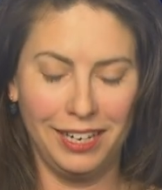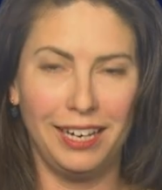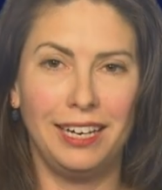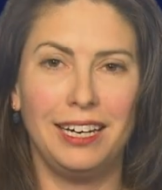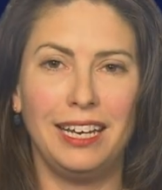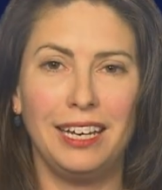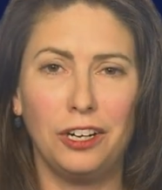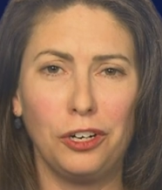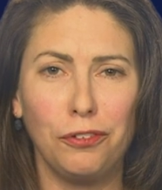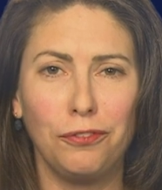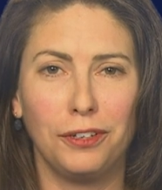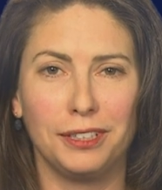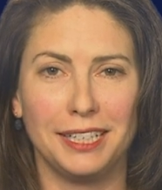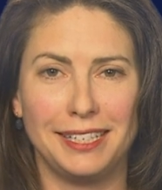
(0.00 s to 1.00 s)
an ear
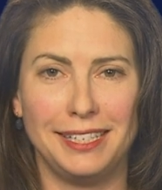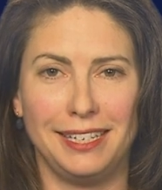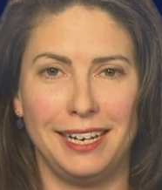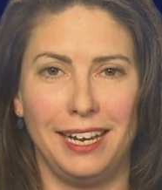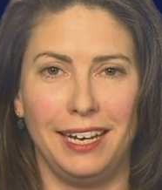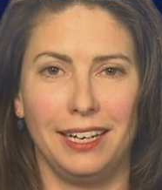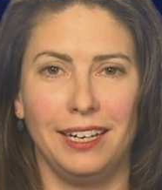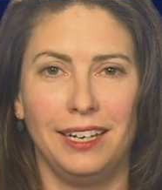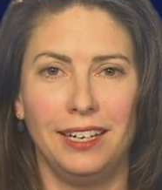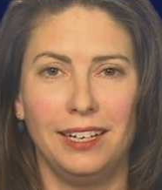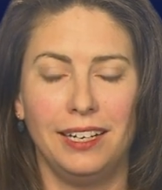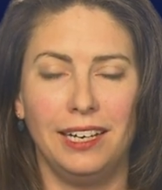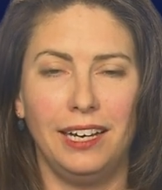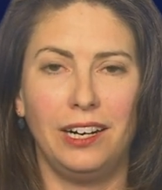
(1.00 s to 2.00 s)
for listening,
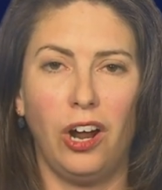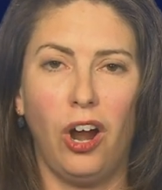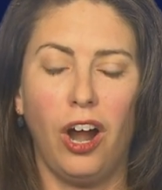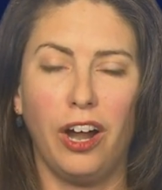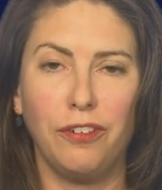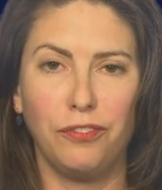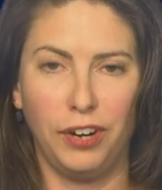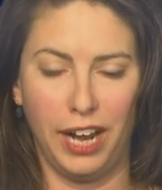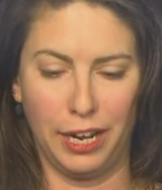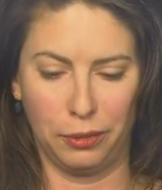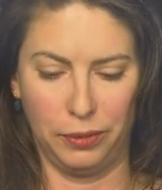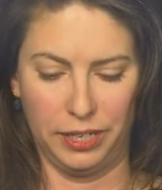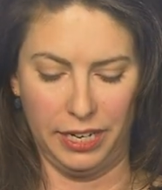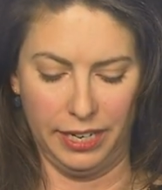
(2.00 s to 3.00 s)
and a heart for
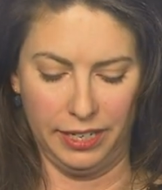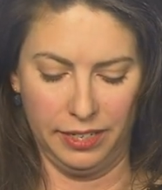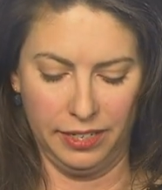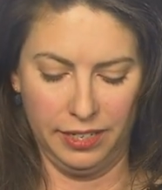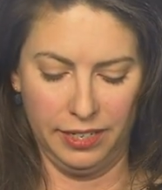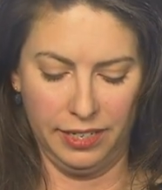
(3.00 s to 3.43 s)
equity,